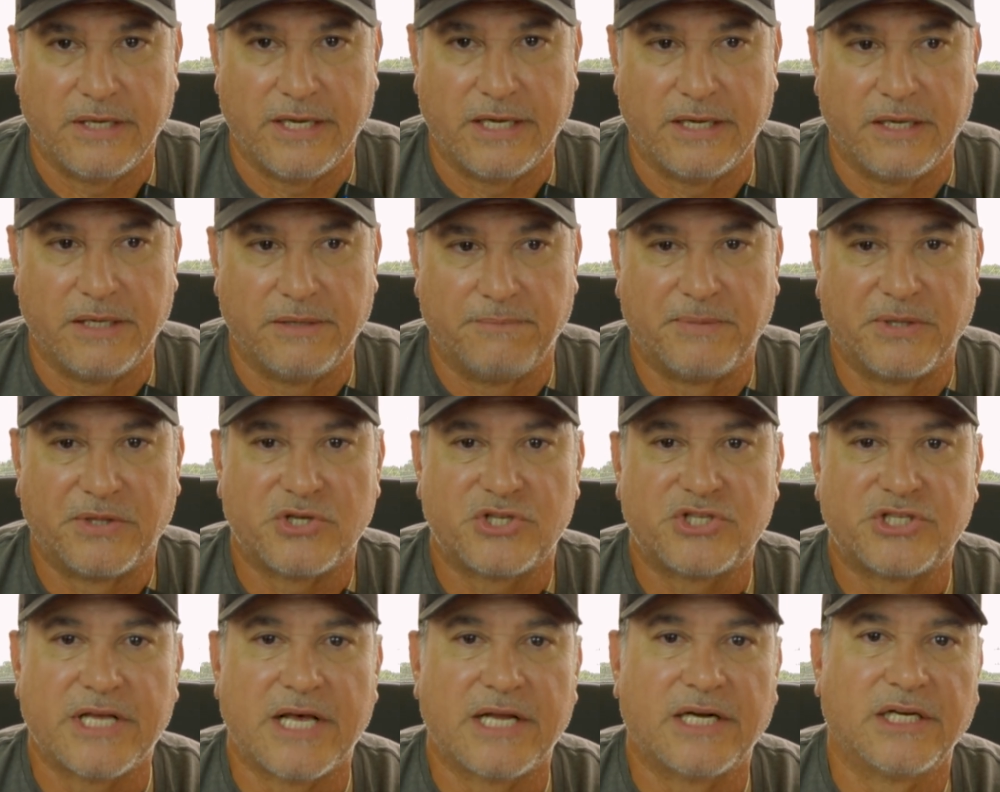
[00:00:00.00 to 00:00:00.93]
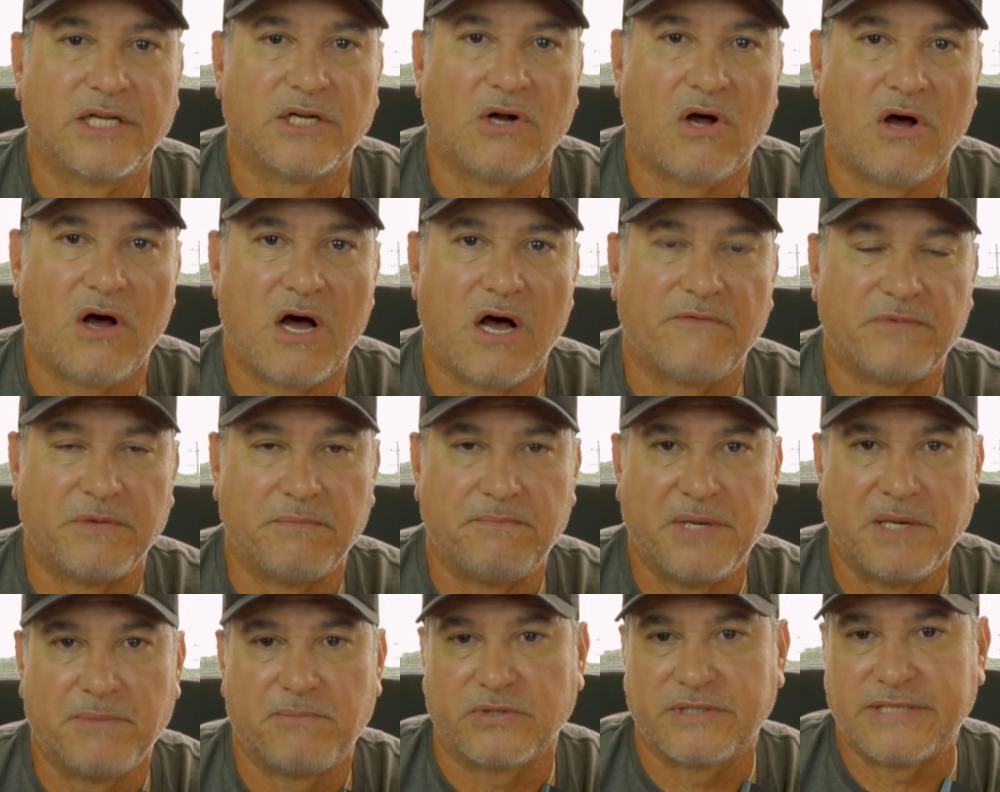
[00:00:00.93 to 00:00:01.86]
But they're selling it off and
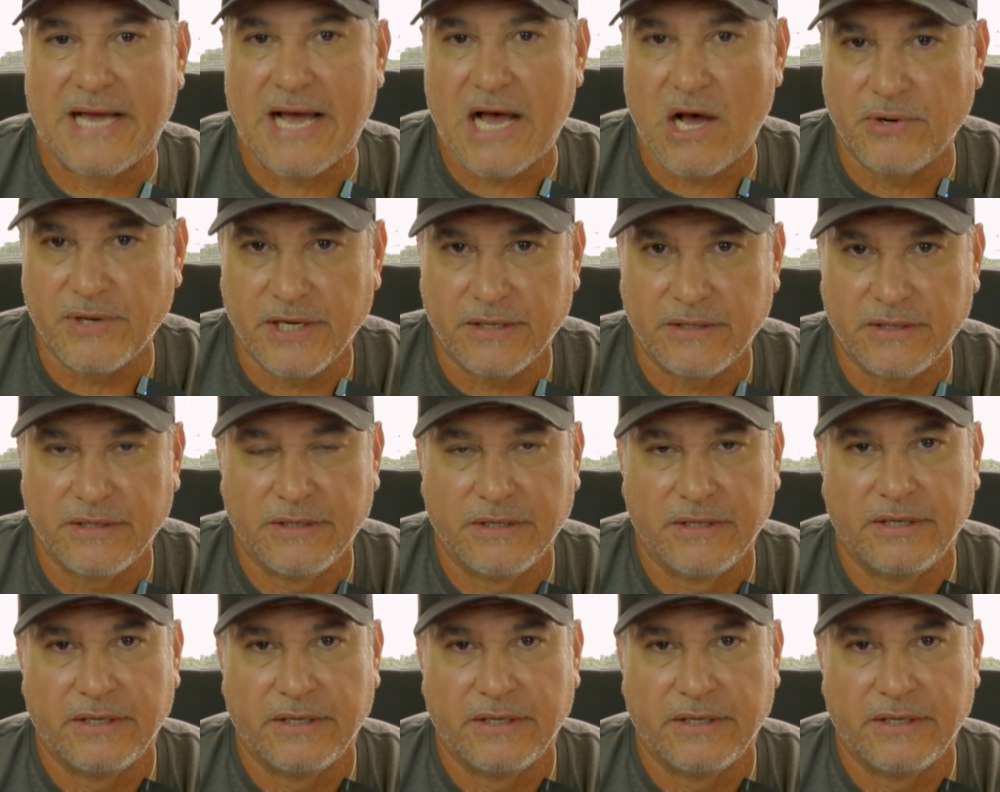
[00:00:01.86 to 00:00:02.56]
people tout it.